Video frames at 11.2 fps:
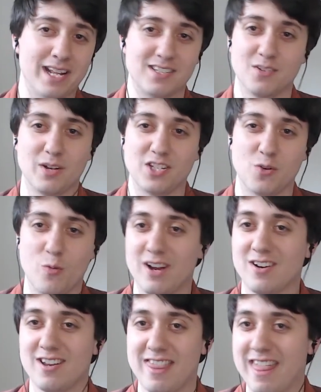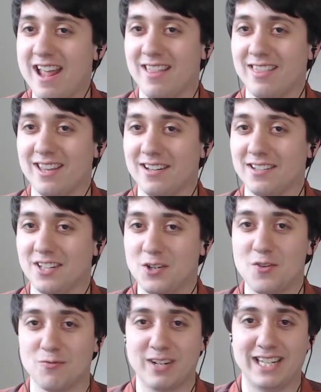It's a weird thing that you
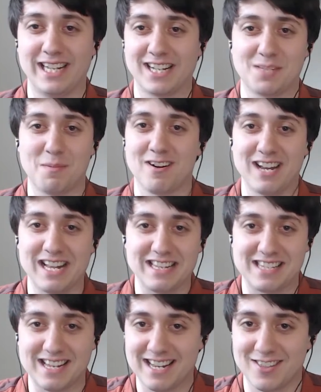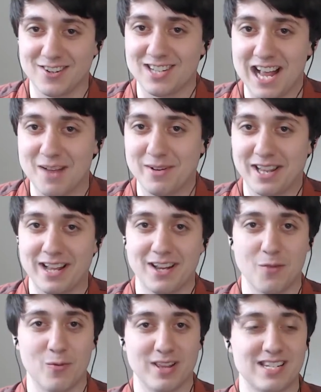don't really experience any other time,
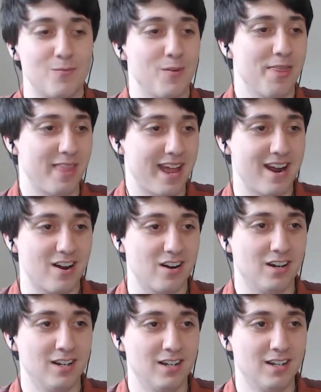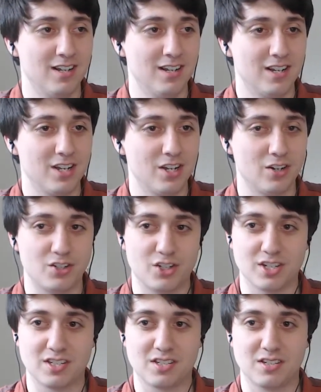and with someone there, you're
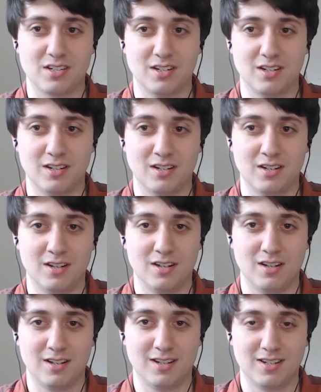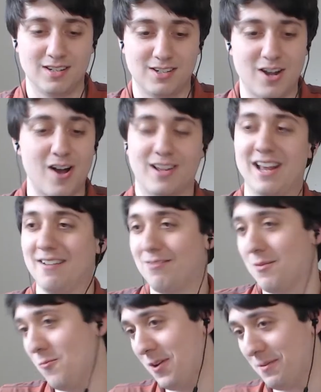just talking
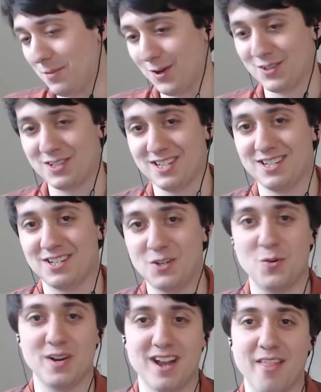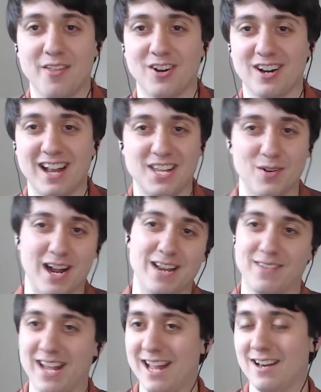from one person to another and you kind
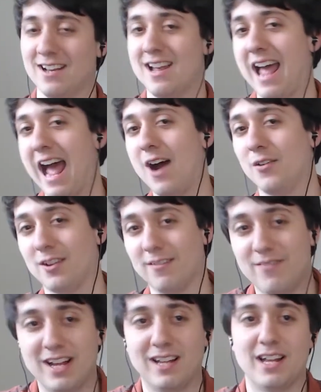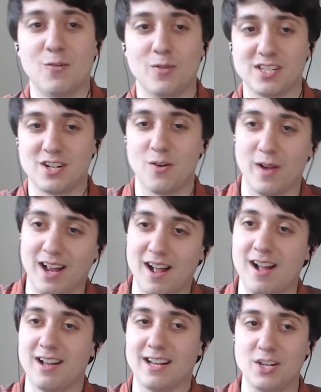of get how they're feeling, what's going
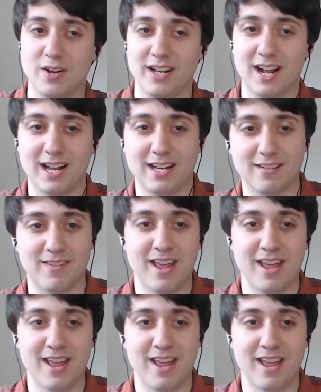on, and you can kind of